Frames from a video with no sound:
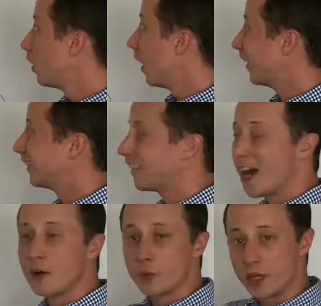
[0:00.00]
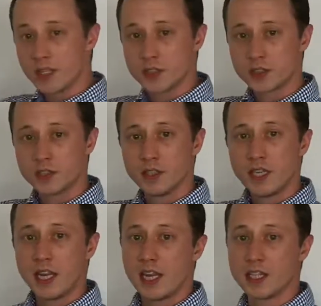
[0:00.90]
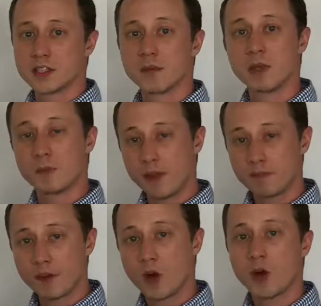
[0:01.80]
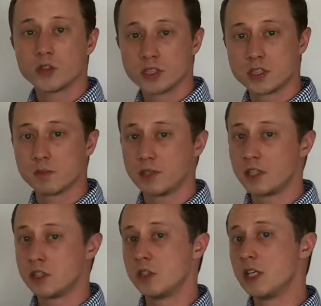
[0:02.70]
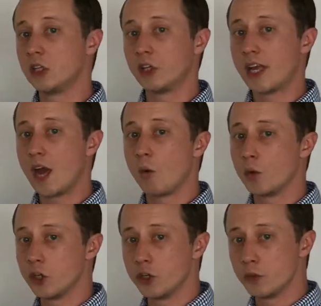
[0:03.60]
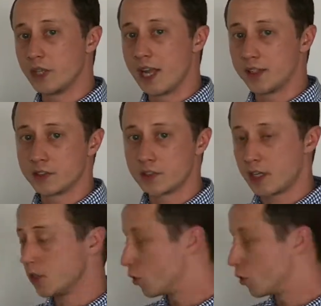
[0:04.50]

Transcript: assigned risk and some of the pitfalls and some of the things you need to look out when you're doing that in the state of